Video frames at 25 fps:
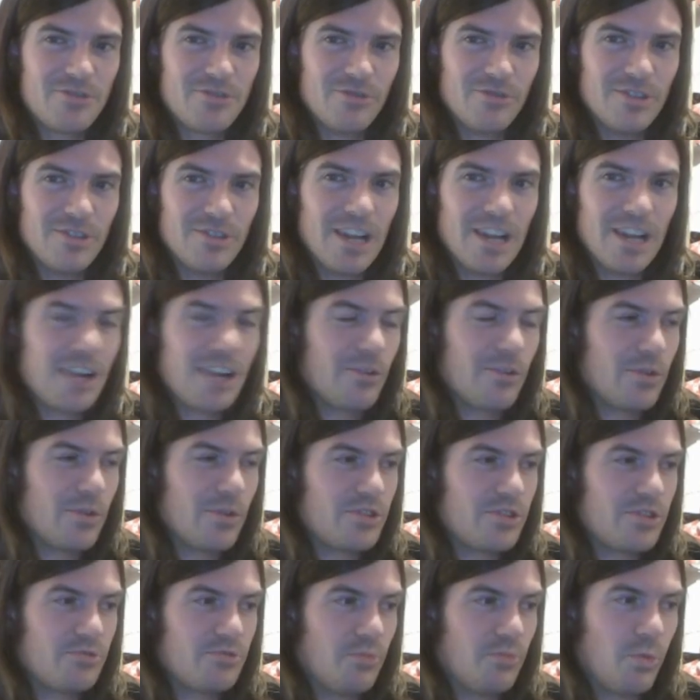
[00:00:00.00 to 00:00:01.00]
Language
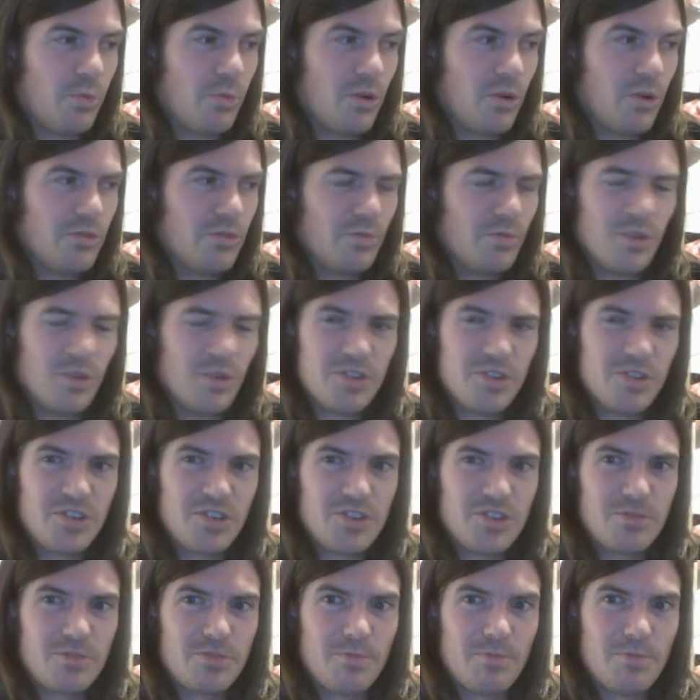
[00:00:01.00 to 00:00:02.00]
one, which
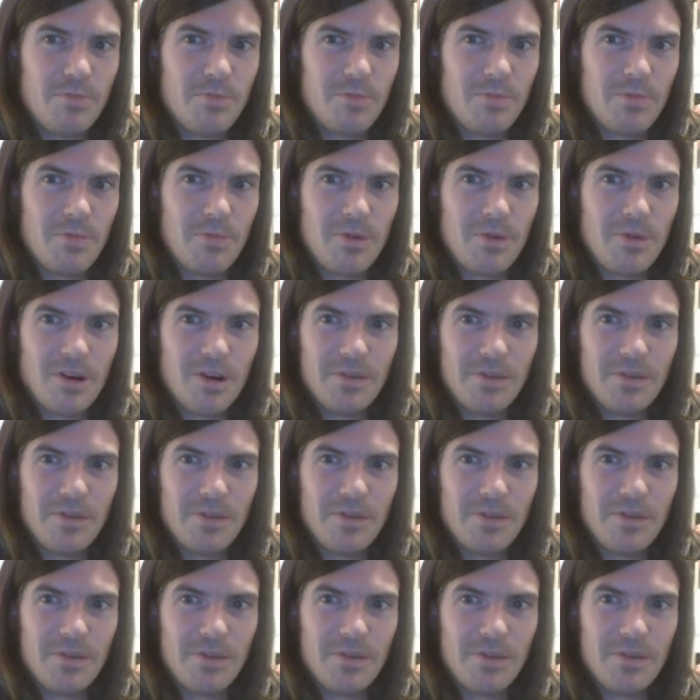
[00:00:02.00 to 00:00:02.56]
I